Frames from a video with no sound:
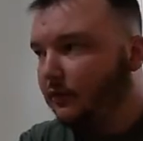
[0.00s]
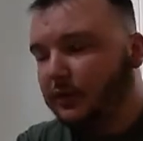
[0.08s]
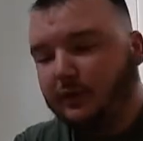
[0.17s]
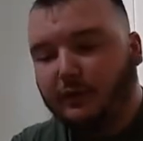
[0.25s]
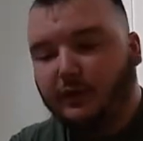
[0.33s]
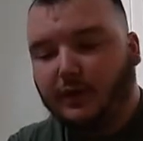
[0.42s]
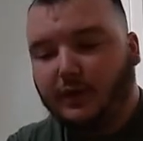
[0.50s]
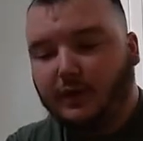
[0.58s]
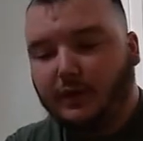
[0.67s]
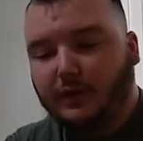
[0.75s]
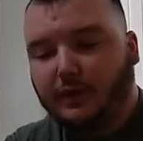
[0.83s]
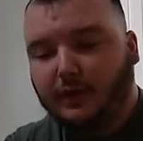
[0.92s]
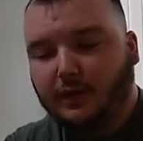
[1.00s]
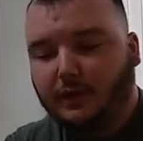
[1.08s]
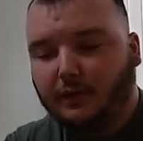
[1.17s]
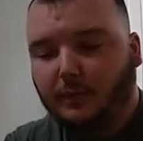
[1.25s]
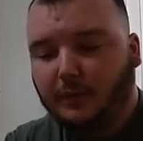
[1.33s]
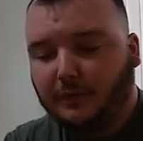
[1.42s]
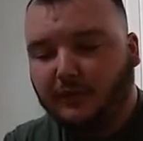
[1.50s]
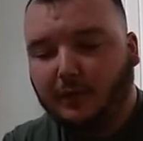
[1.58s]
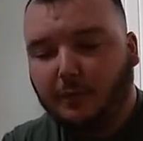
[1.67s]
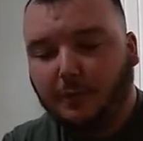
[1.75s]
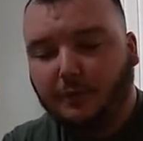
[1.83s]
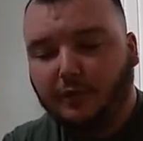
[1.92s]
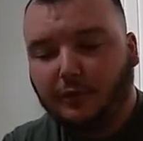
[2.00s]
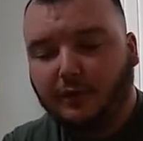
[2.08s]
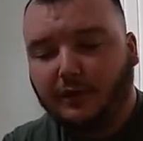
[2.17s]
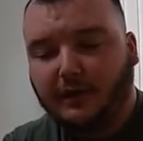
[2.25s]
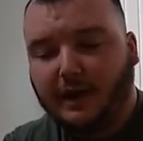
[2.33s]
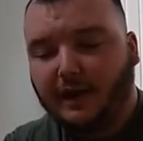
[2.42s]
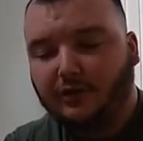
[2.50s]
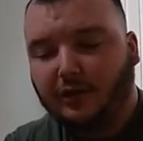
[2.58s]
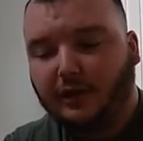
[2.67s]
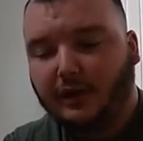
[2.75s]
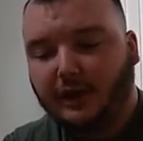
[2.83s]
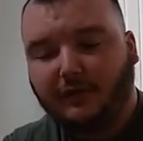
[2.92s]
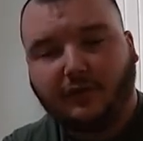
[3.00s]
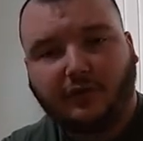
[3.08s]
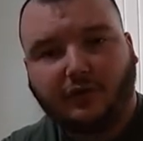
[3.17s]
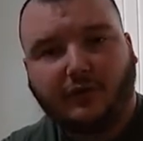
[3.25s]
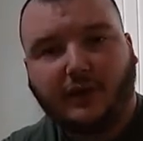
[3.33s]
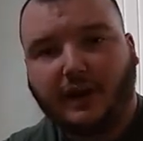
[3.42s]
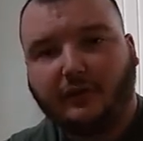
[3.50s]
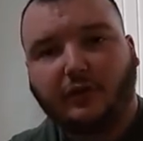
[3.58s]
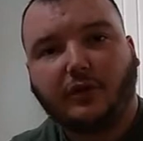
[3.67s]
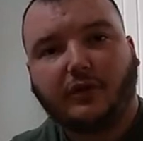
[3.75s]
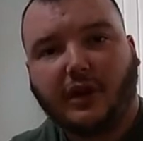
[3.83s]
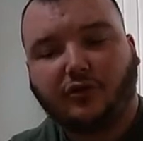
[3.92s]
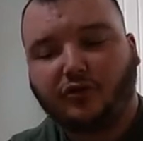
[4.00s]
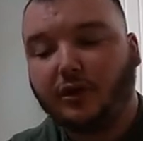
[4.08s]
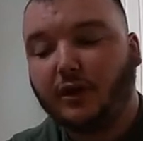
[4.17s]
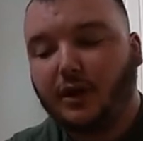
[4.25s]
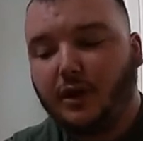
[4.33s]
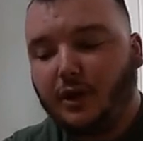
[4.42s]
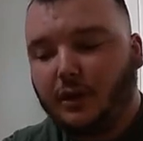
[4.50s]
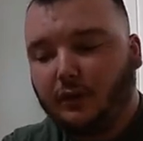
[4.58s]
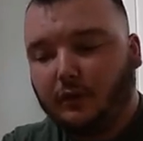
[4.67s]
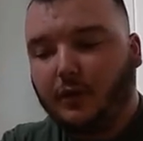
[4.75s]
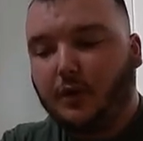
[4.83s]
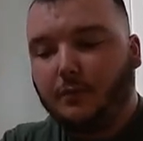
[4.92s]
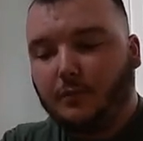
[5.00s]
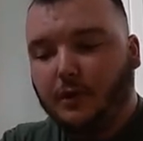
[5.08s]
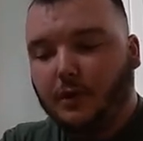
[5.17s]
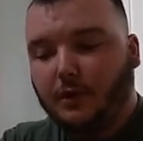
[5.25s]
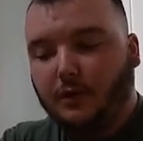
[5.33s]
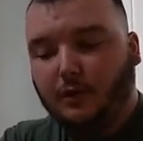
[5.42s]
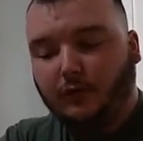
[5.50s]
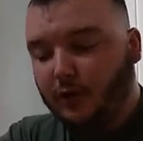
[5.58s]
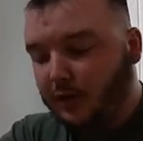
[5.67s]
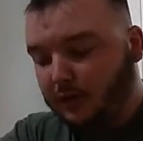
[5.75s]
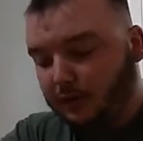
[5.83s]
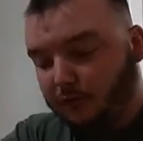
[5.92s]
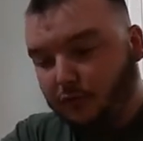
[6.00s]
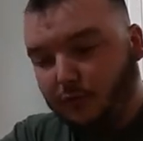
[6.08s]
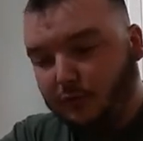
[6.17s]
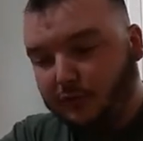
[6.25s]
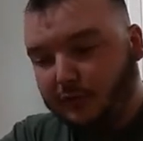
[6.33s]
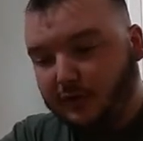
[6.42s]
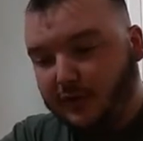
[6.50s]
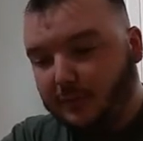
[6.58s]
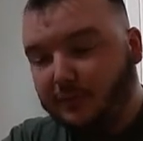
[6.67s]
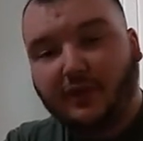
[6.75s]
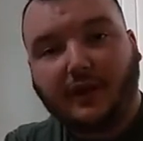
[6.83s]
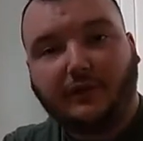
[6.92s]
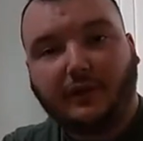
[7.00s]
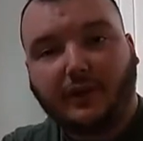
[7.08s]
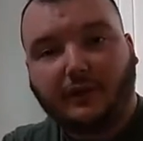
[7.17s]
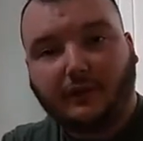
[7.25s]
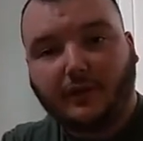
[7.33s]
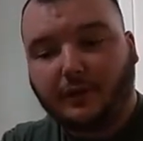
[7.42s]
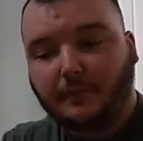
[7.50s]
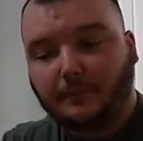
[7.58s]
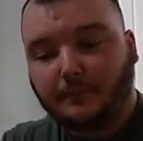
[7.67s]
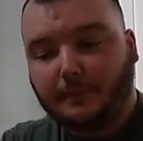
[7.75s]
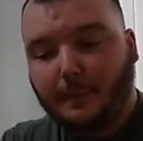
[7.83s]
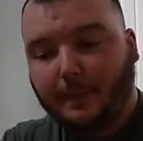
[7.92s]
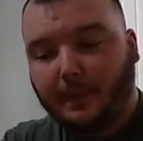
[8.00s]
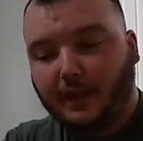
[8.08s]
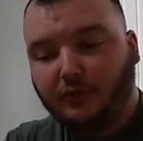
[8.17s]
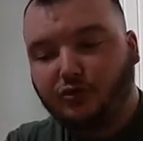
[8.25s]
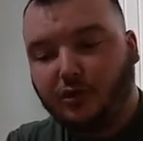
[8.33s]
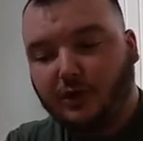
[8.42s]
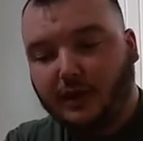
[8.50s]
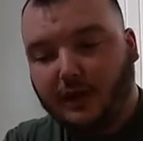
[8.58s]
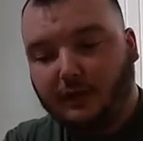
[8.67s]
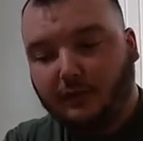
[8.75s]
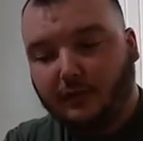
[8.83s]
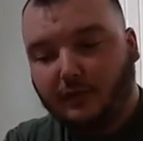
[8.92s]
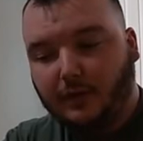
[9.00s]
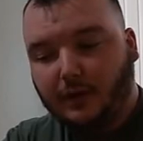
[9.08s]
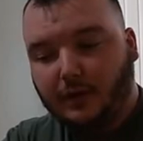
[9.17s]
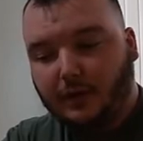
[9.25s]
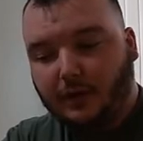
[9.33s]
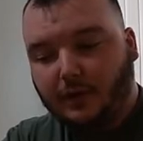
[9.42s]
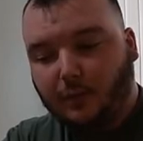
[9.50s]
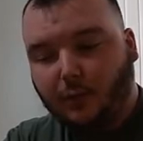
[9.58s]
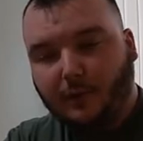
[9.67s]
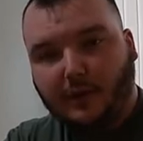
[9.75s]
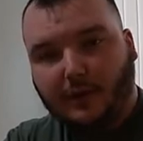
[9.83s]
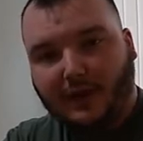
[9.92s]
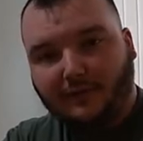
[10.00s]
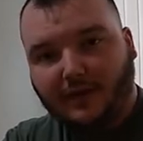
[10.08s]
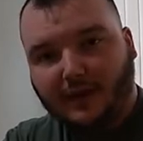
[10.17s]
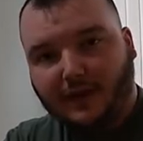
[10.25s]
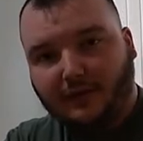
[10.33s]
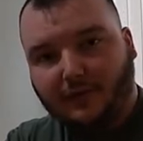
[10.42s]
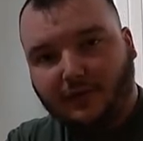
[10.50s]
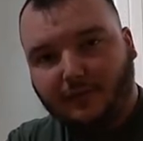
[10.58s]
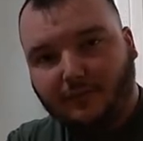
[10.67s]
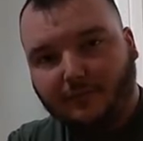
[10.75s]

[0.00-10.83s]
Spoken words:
just to, we feel when we're doing the dehydrator that gives it just a nice good texture. So running it through, and we're just going to keep slicing this and show you guys what we all have at the end.